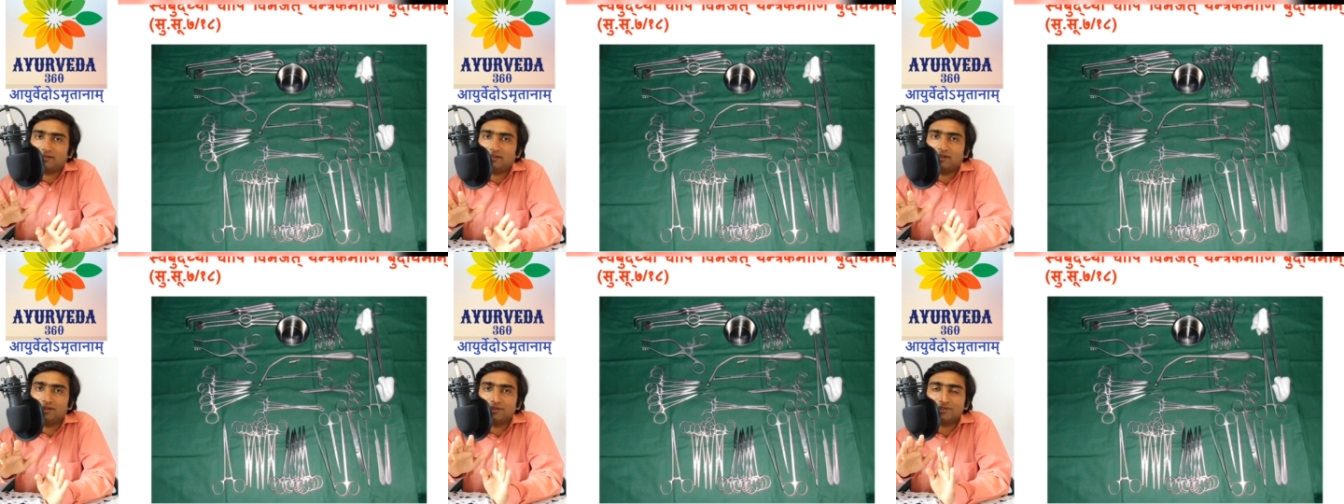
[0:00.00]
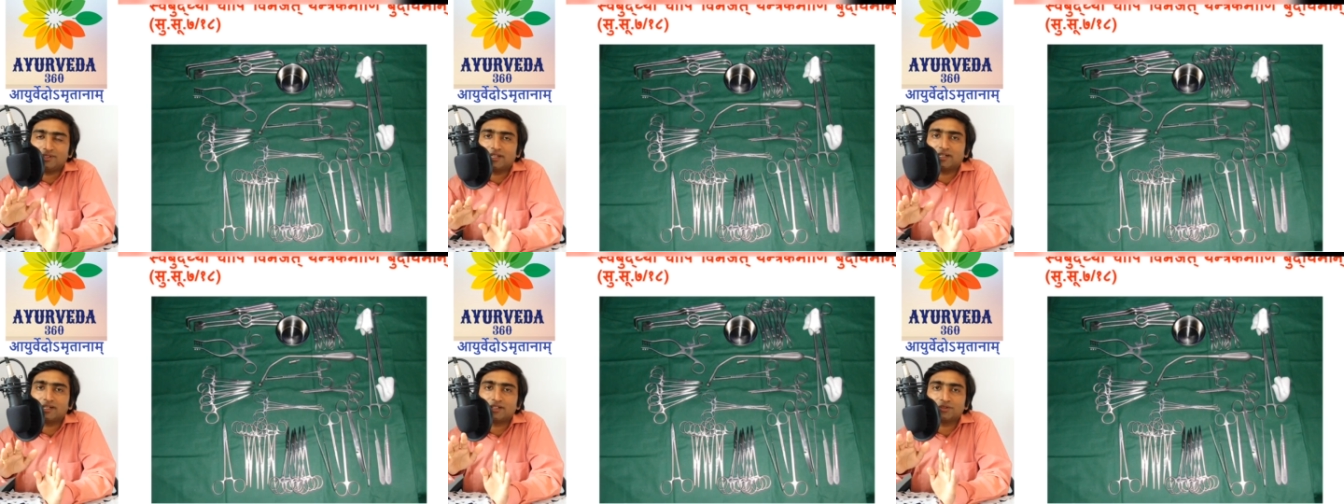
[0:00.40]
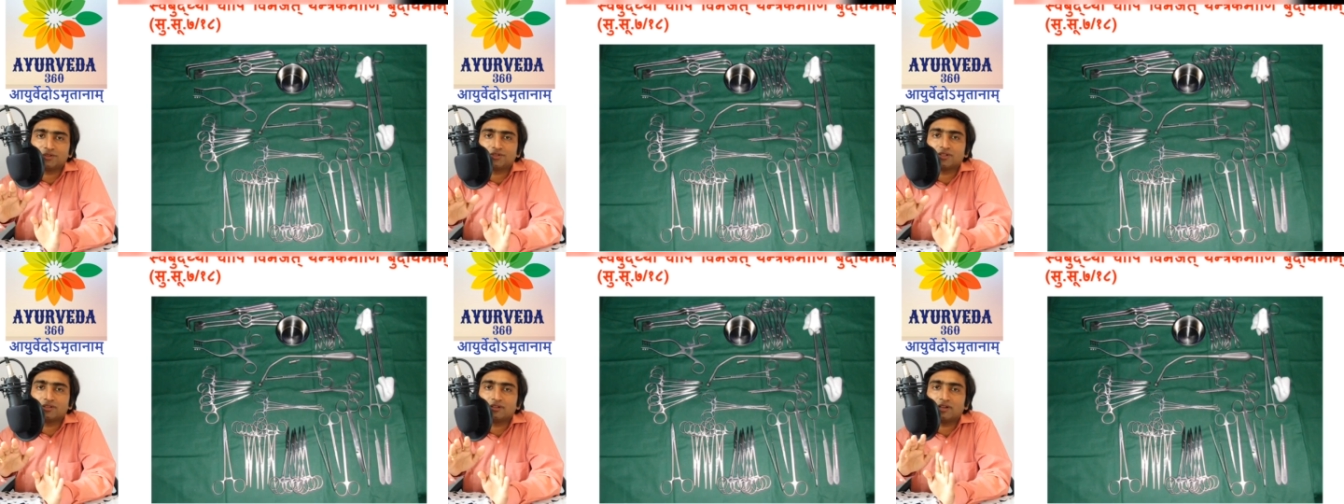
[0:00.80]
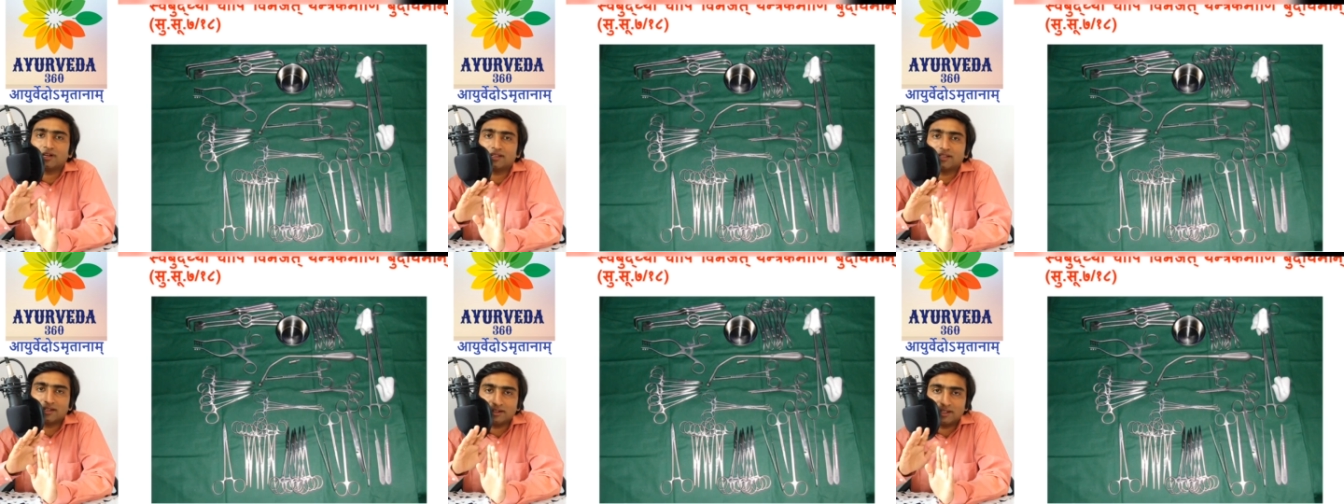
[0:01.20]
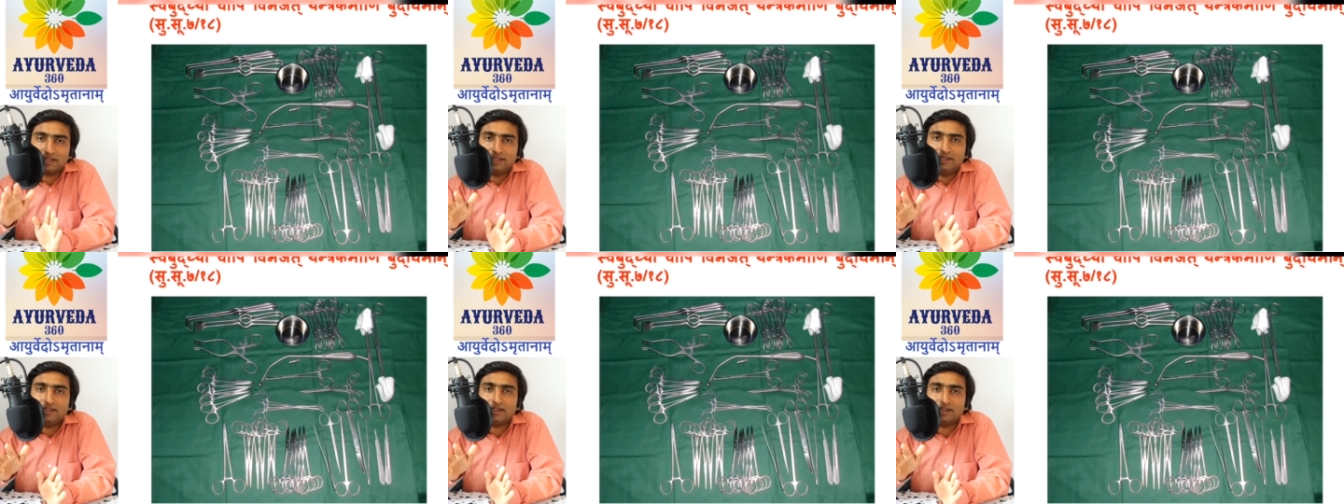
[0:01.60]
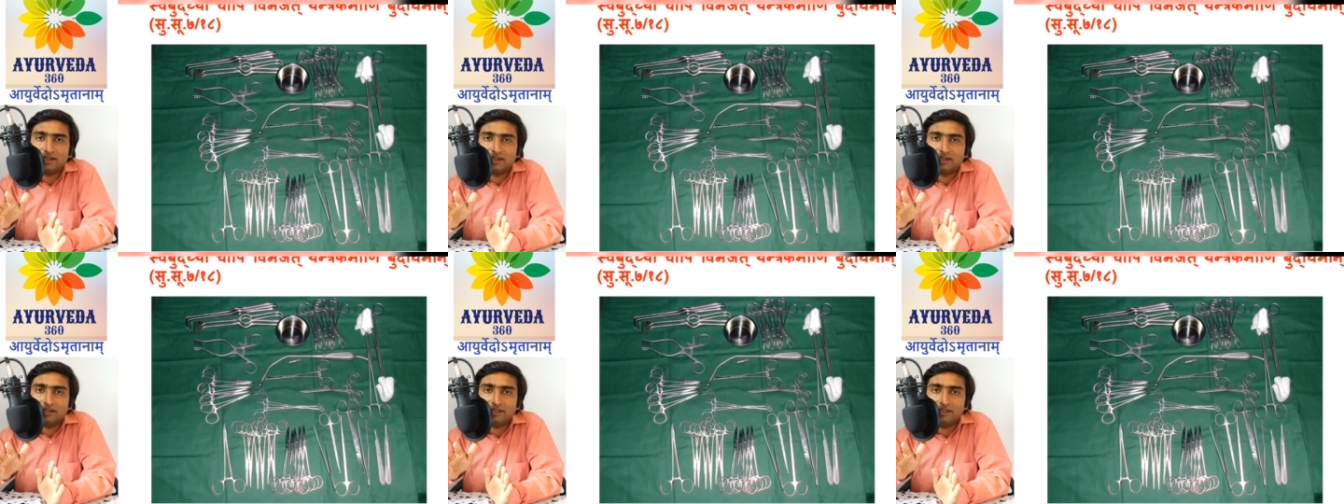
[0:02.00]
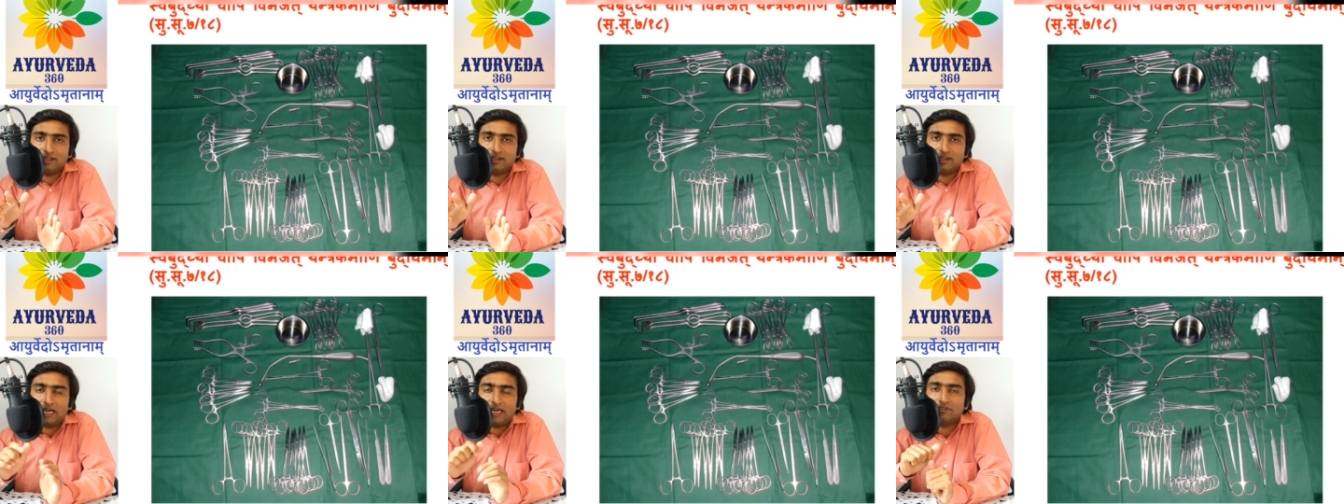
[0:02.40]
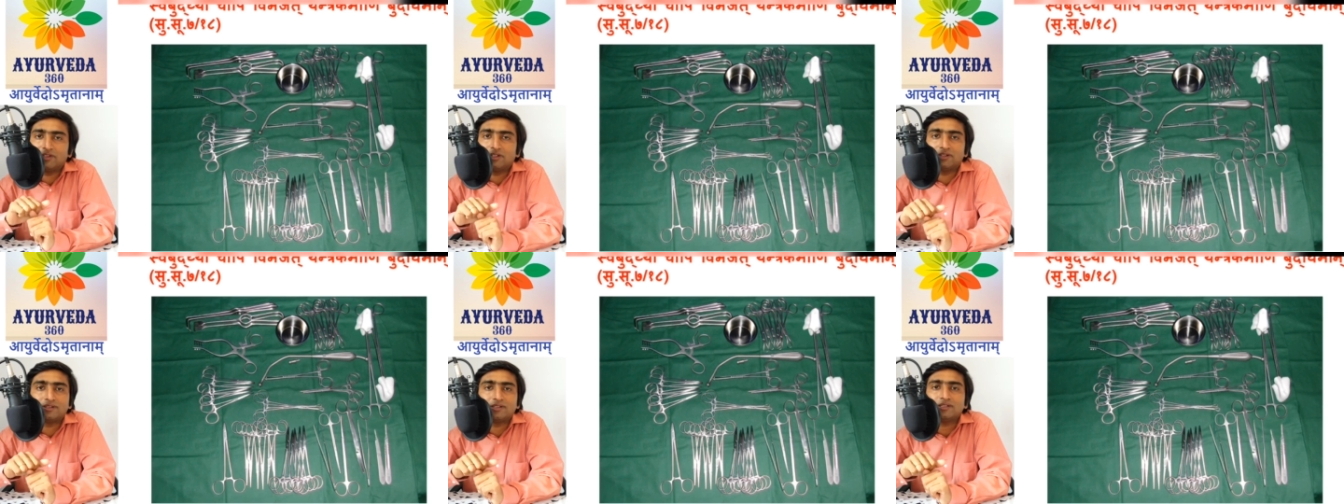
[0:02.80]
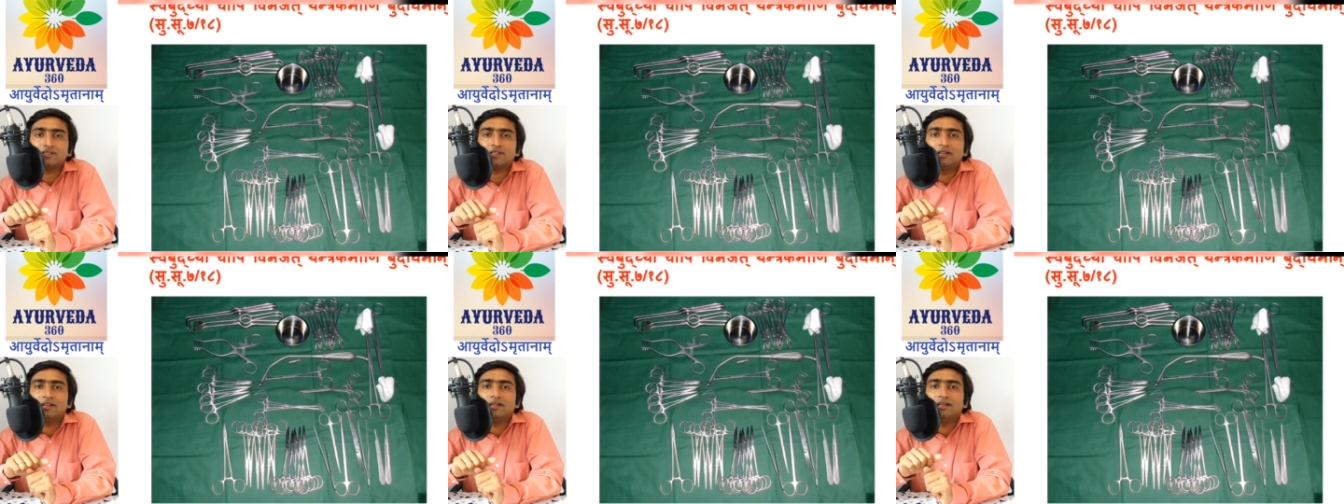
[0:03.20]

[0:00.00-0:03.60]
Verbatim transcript: None of Charaka, Sushruta or other uh, India, uh, the Ayurveda authors